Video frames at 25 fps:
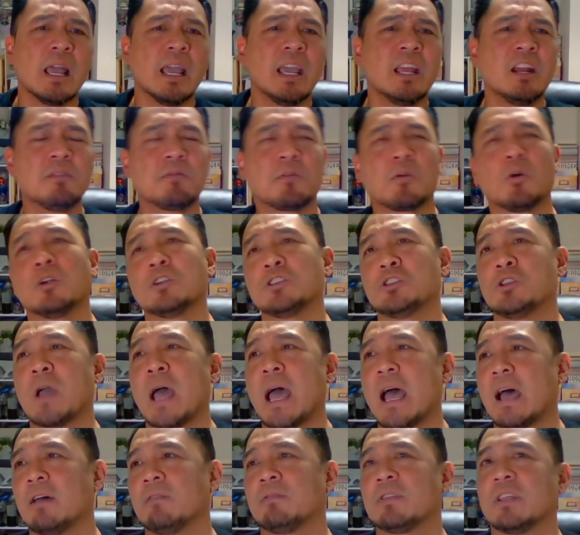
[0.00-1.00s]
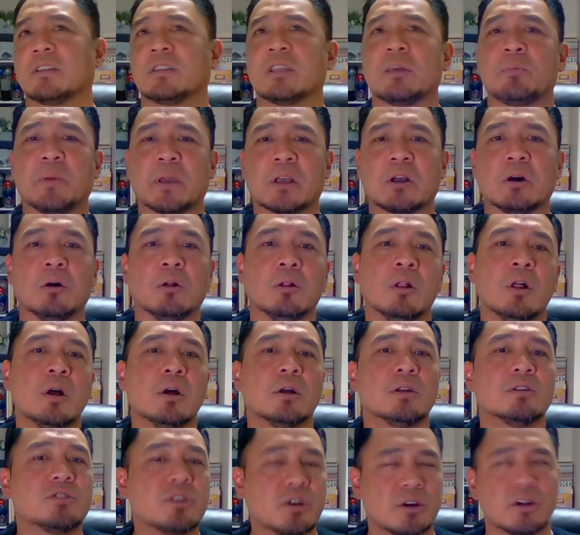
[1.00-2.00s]
And of course, you have the typical
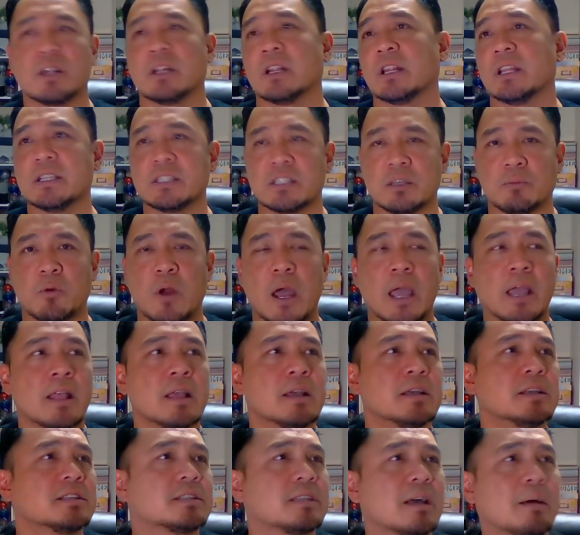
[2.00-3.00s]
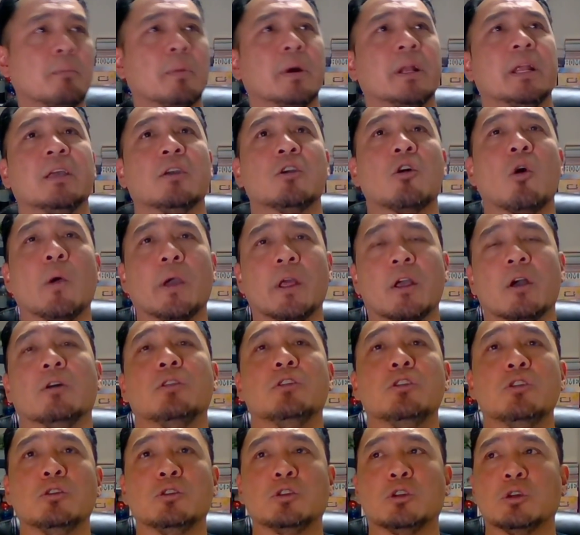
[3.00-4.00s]
journalism, right? Somebody going
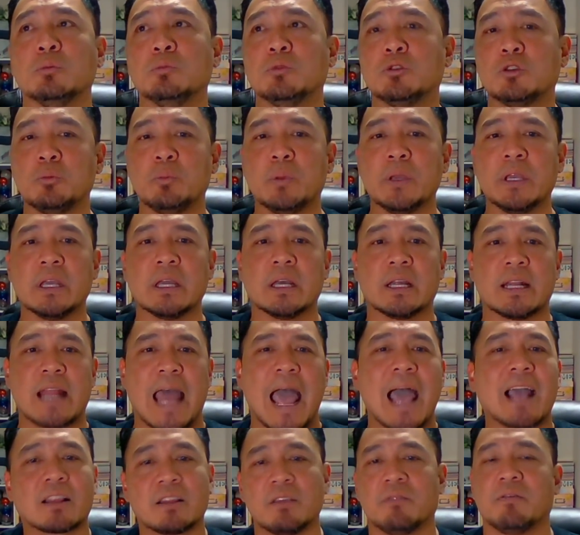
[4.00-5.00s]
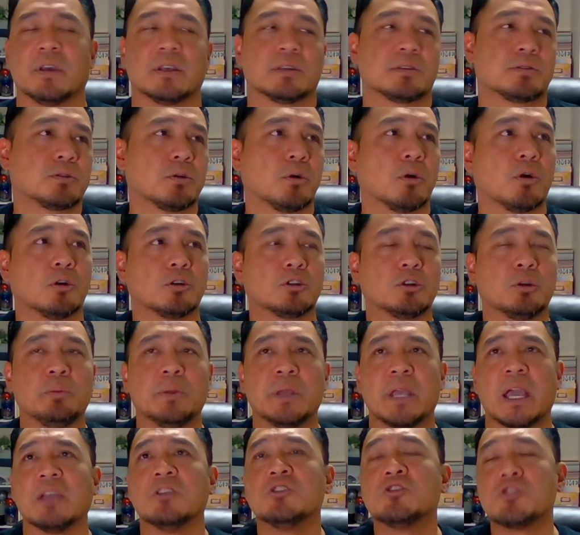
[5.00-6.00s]
on YouTube to be an activist or to
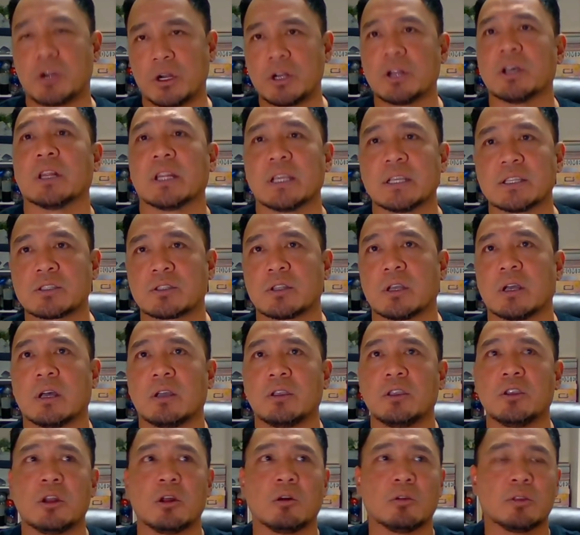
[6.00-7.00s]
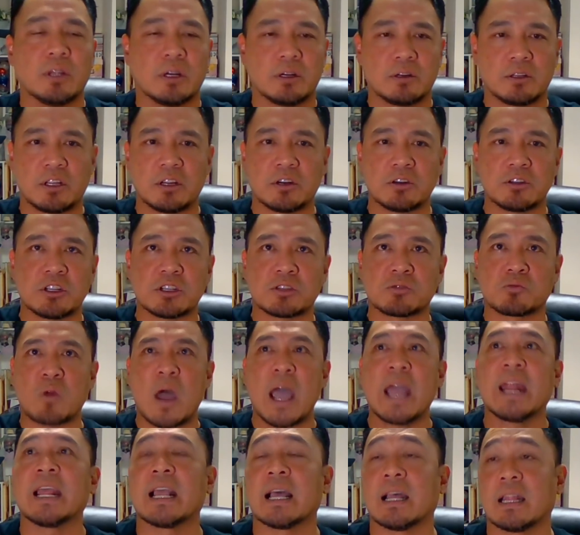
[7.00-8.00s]
be a journalist. They're just
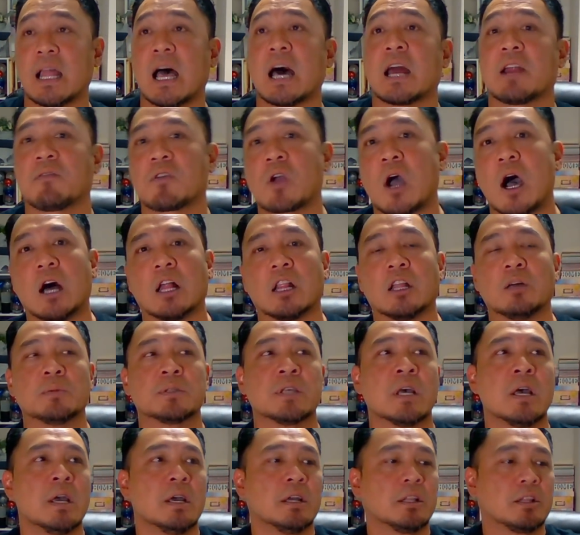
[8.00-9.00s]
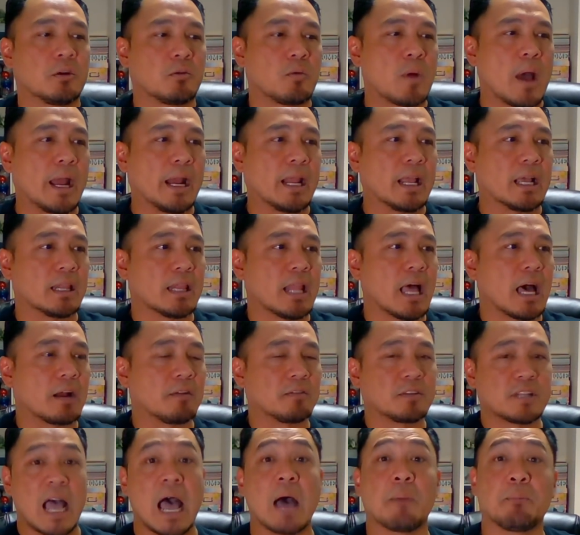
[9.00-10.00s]
writing a lot of columns, they're writing a lot
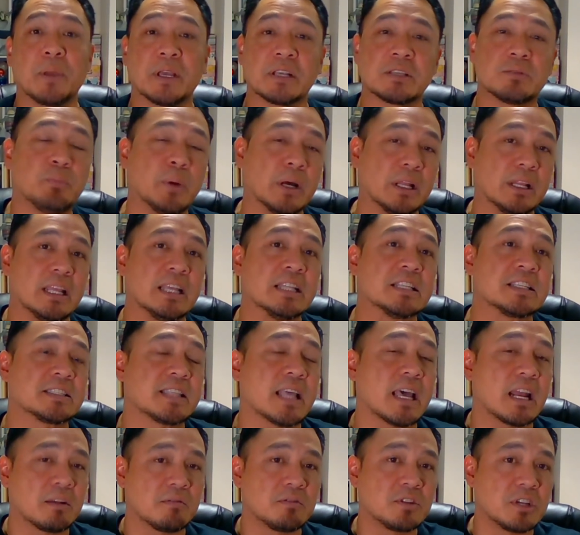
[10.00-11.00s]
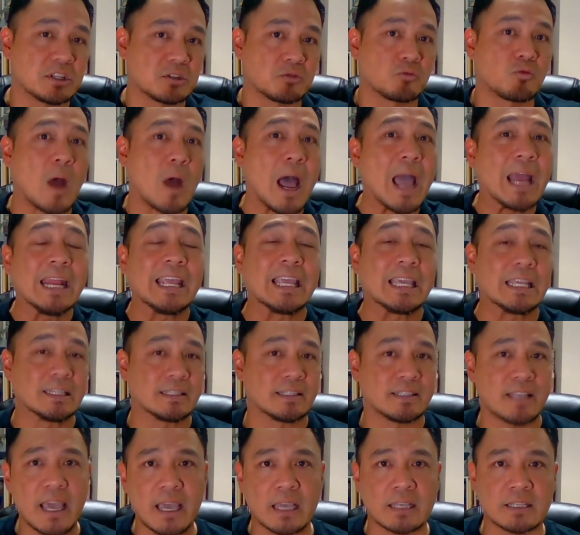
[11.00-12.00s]
of topics, but instead of just writing in
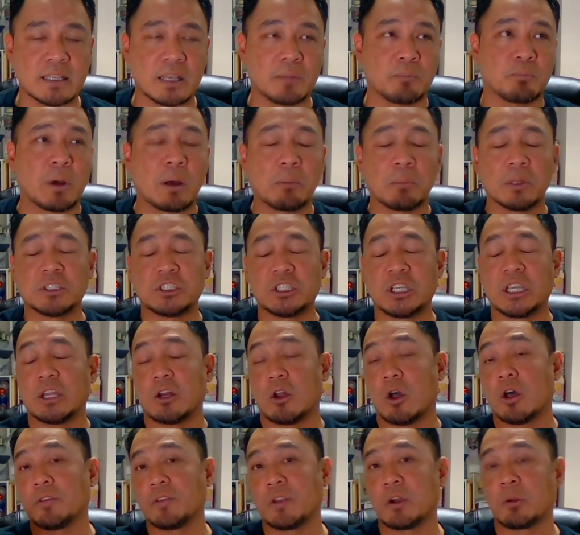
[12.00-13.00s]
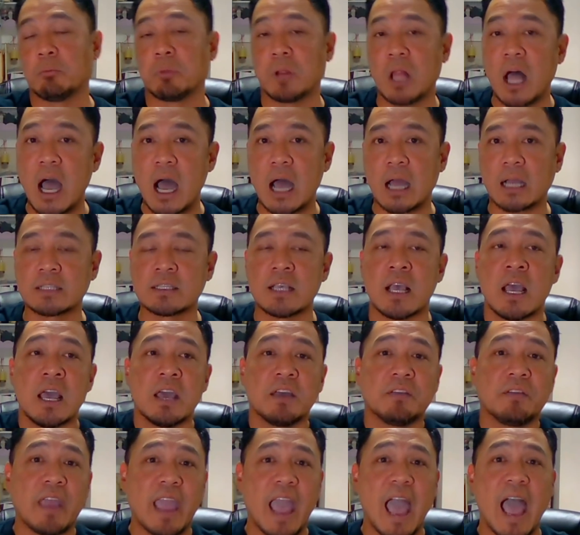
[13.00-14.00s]
text and publishing it on their blogs,
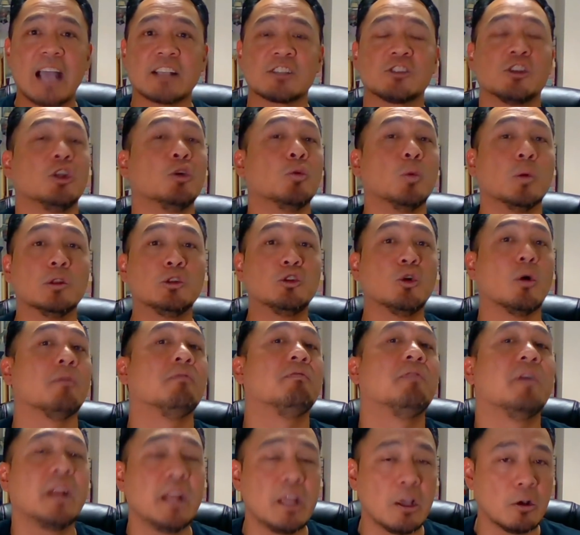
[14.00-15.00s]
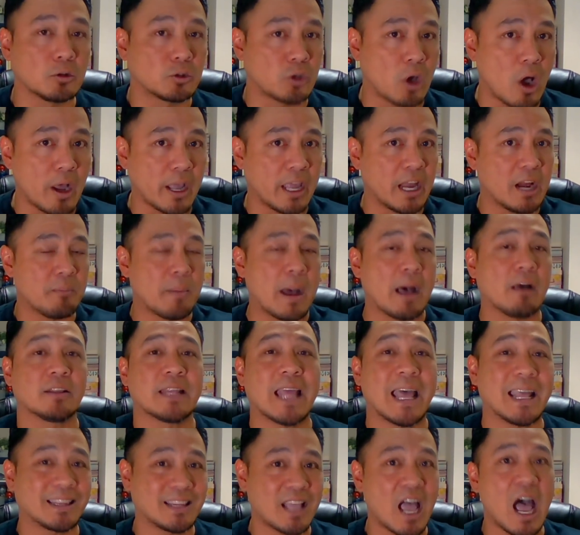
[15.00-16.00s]
they actually will do a video talking about
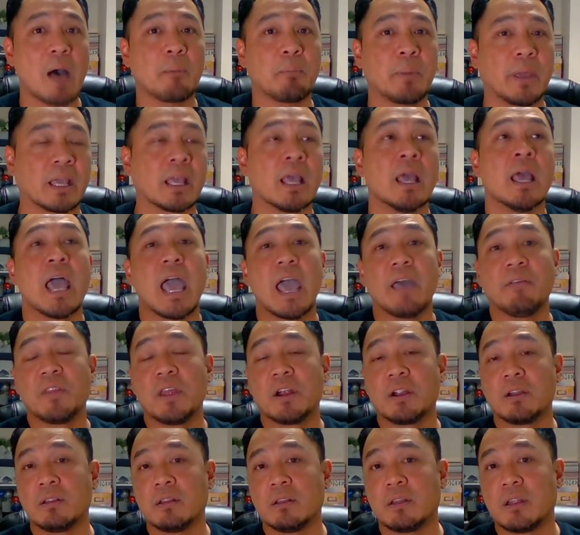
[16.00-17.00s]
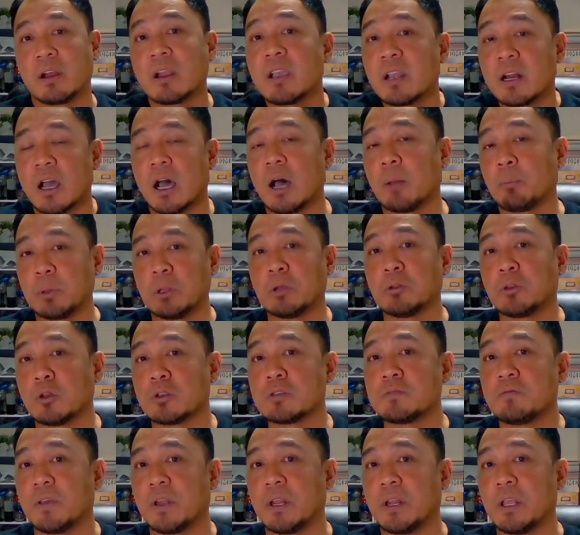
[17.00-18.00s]
that topic, and then they're gonna upload
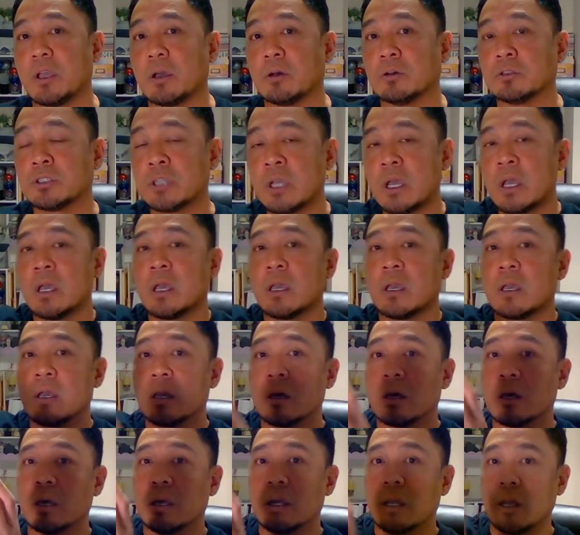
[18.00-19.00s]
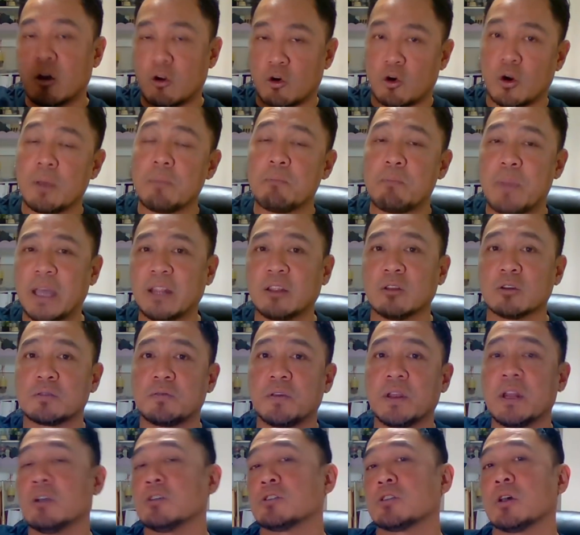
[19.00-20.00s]
those videos or embed those
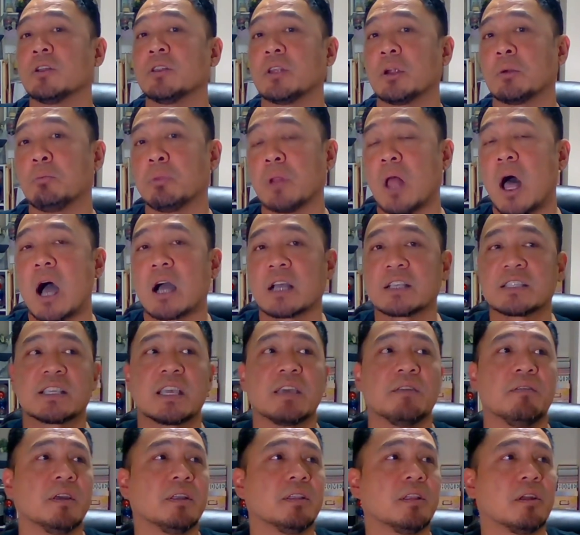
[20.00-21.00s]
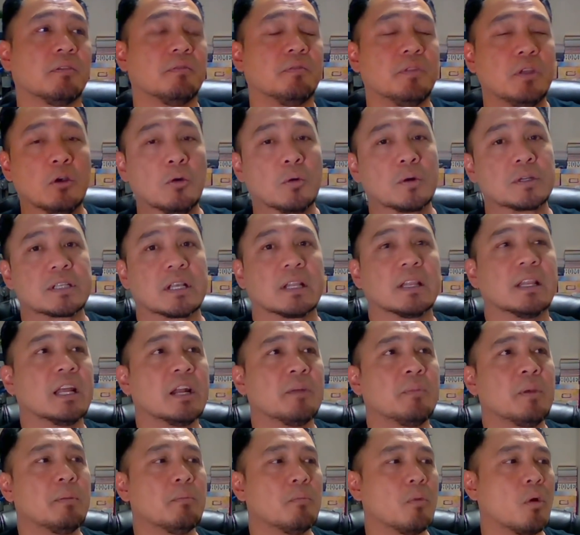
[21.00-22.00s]
videos on their blogs, giving their viewers a
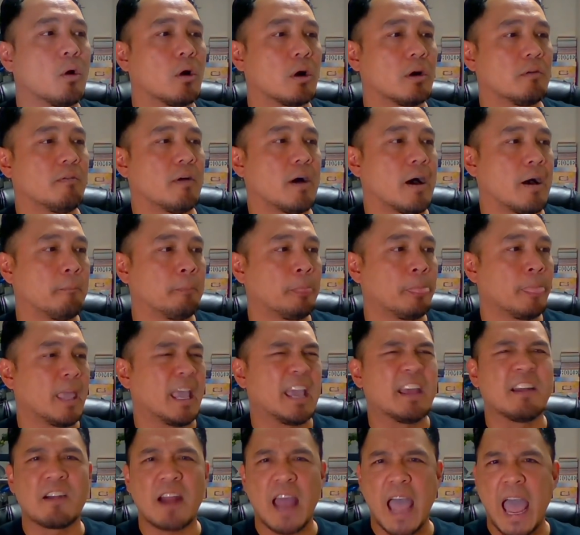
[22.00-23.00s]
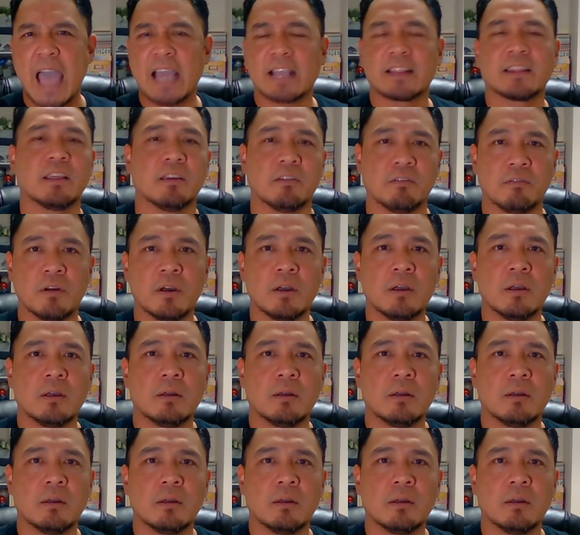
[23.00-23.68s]
little bit more of a interactive